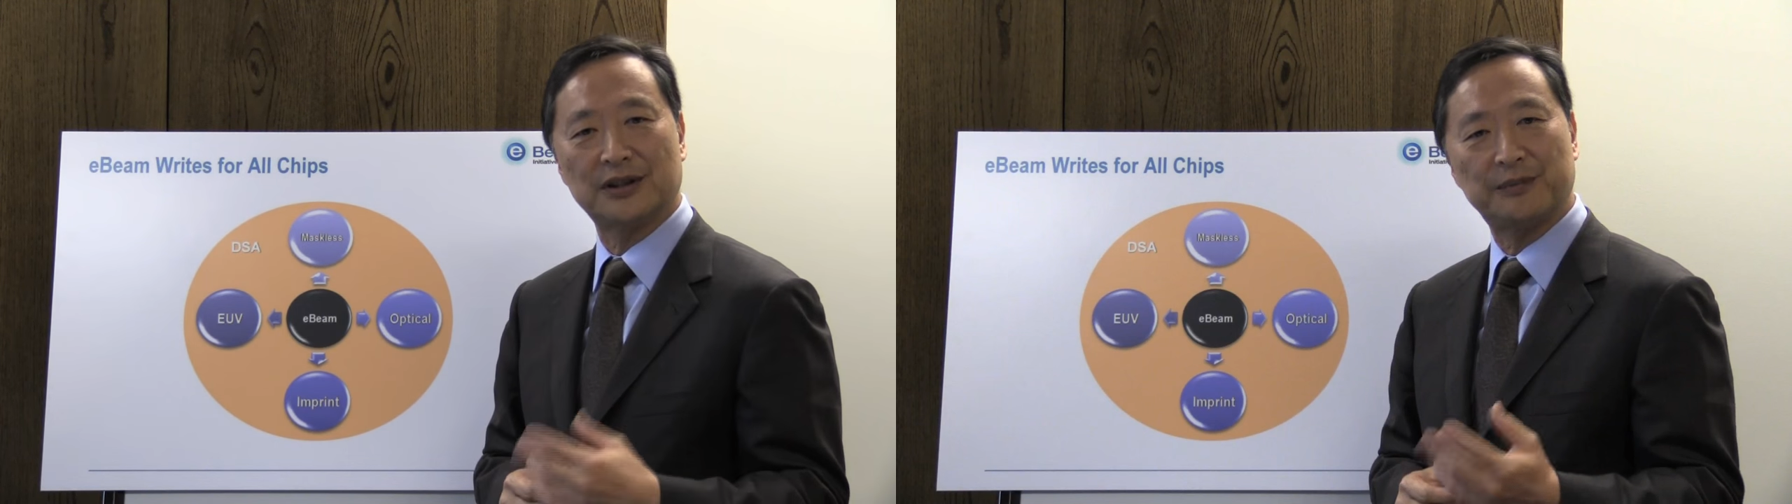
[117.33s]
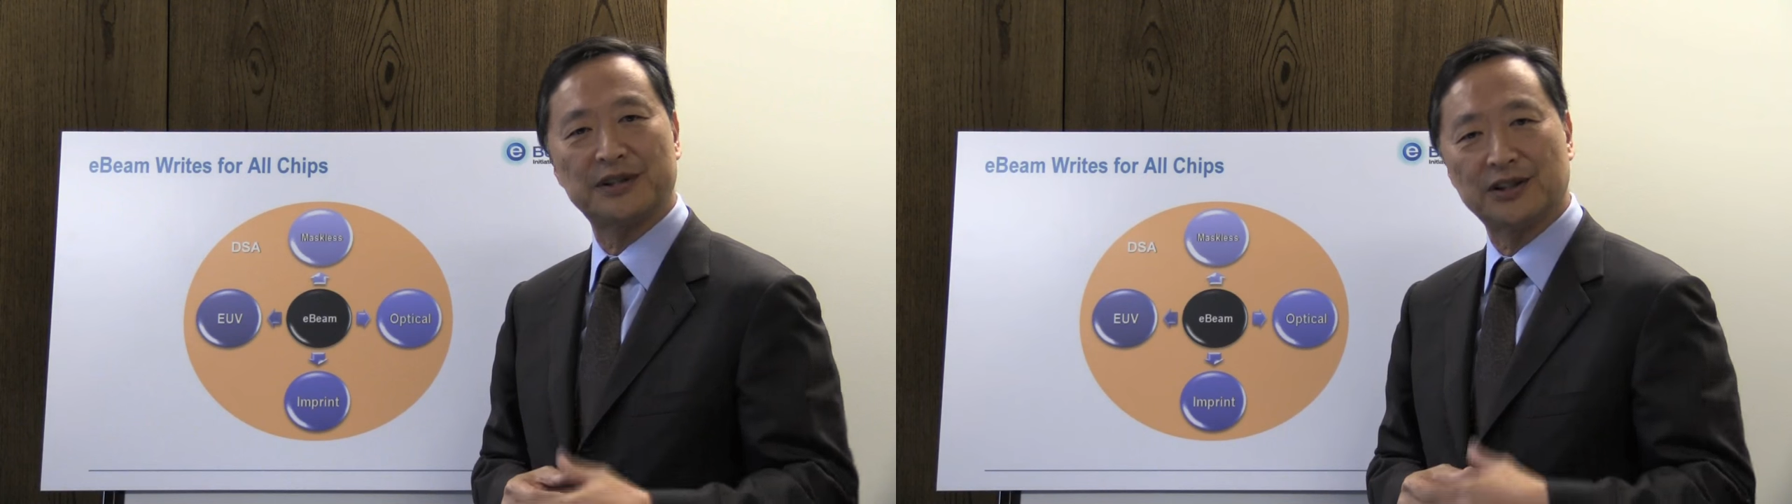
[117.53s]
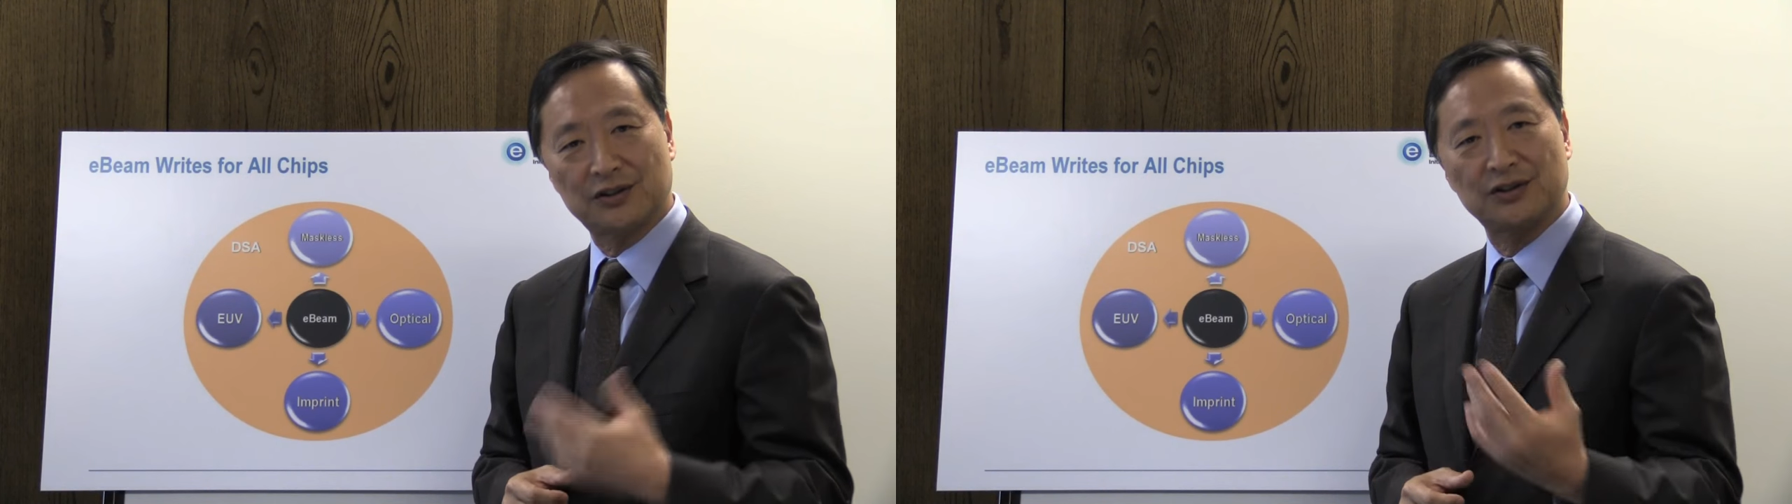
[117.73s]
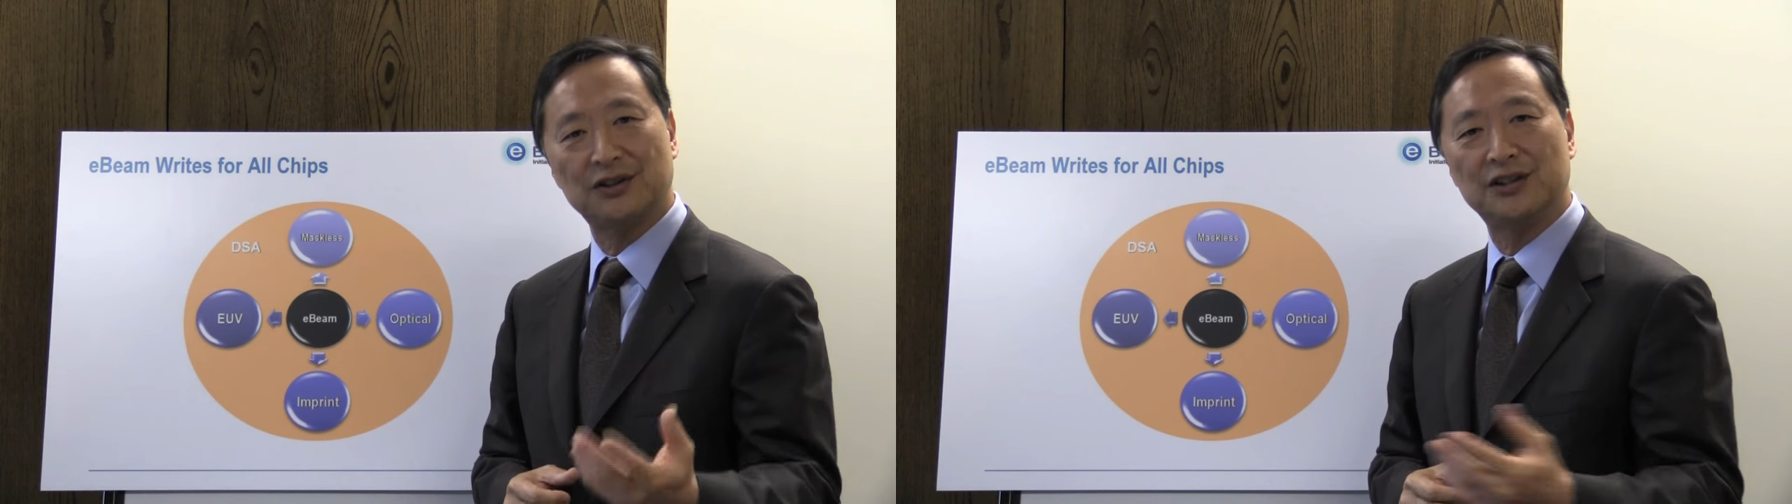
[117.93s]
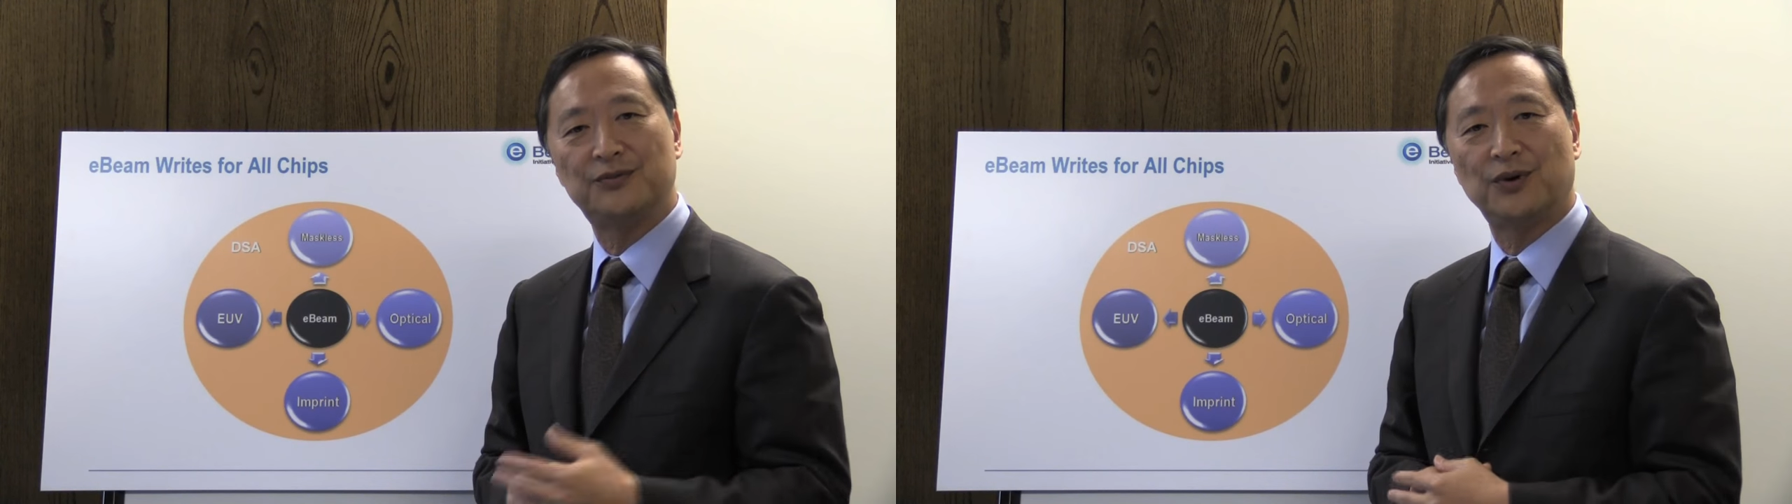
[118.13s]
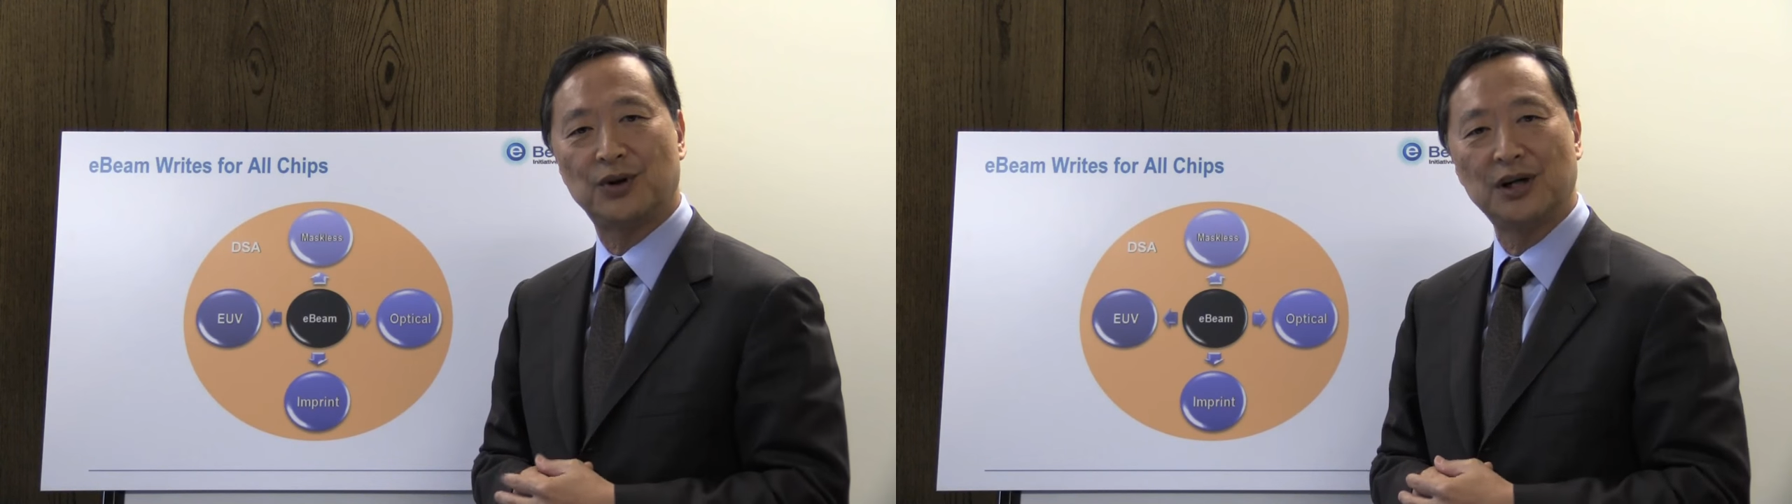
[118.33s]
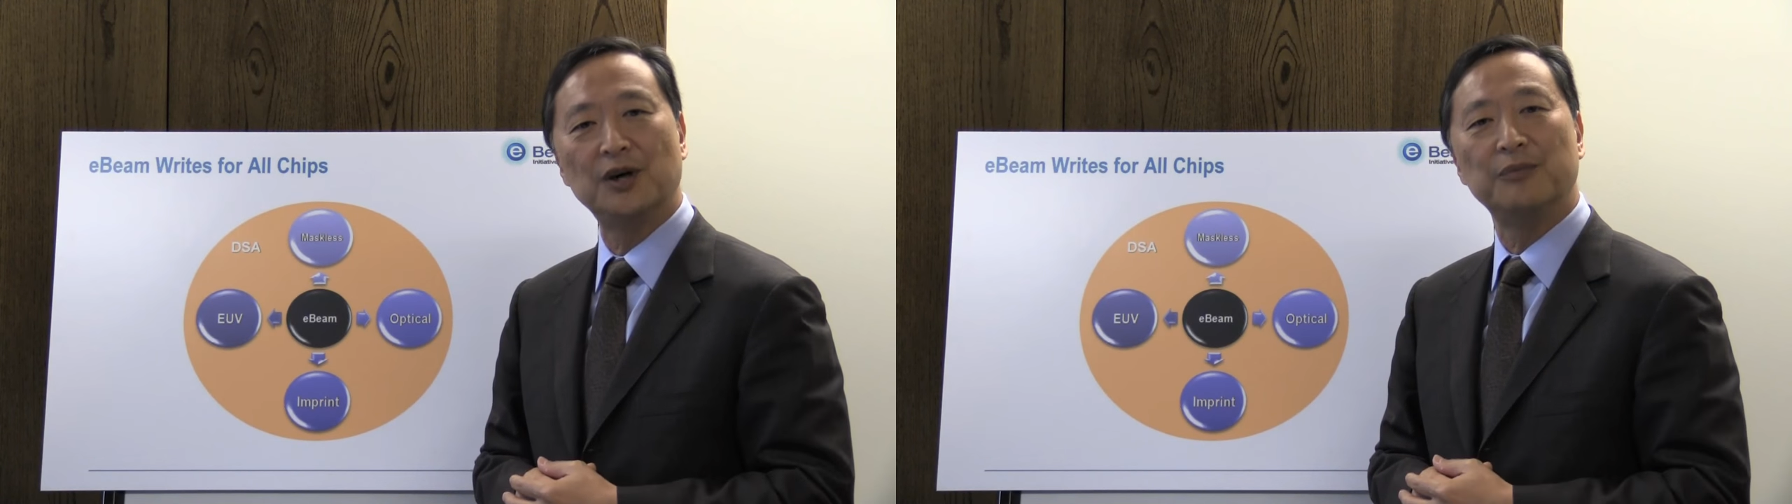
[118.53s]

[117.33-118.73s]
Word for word: uh, particularly for